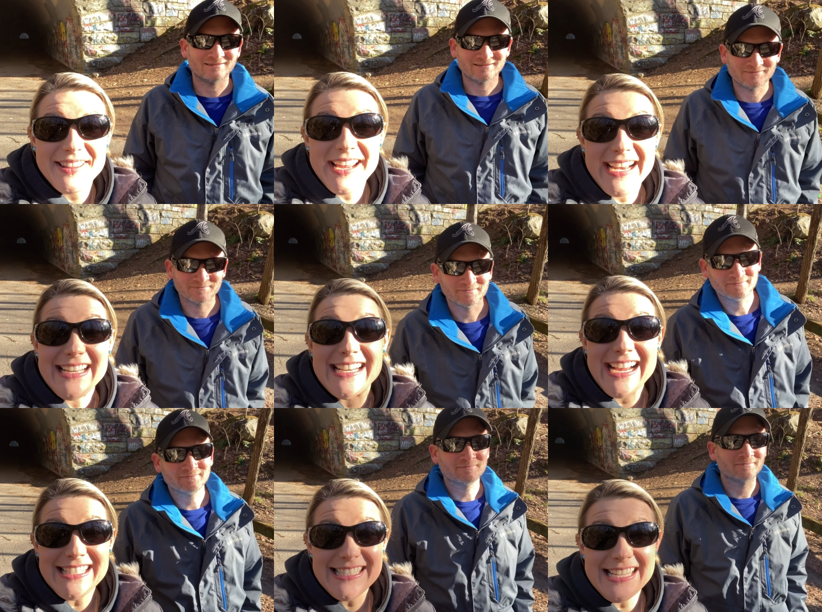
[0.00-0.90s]
Speaker 1: late
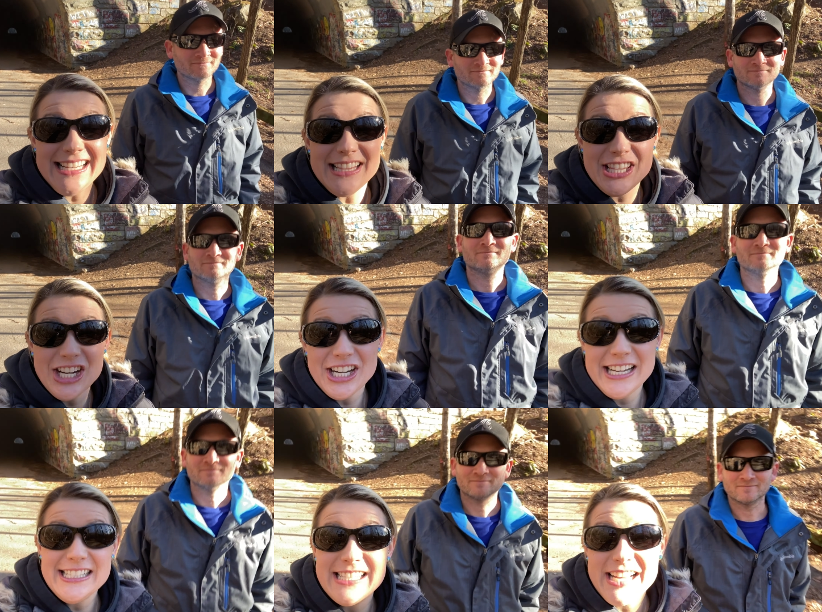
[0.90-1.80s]
nineteen
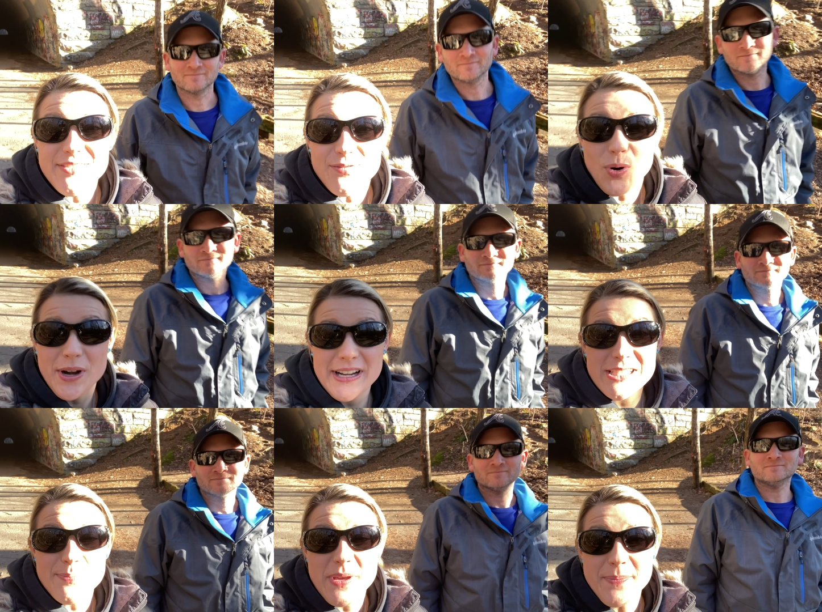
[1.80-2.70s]
thirties and
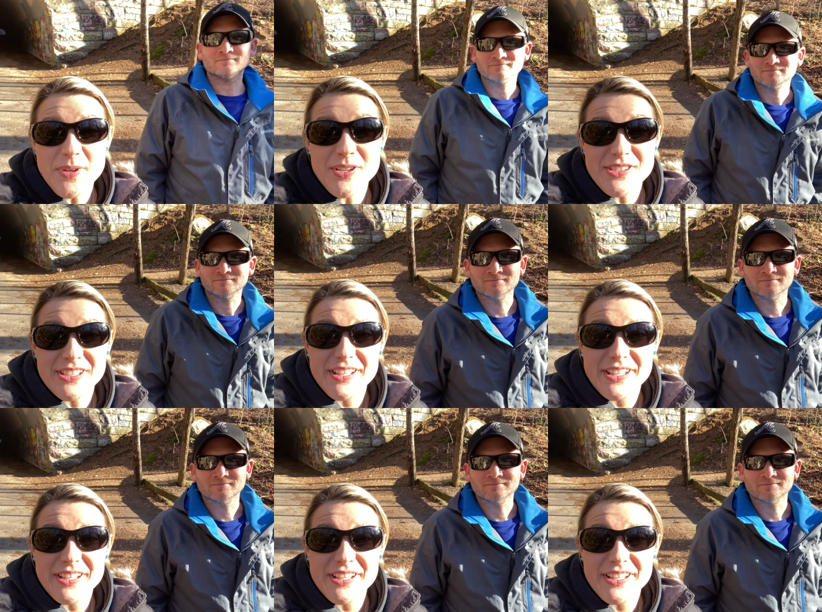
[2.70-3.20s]
forties, people used to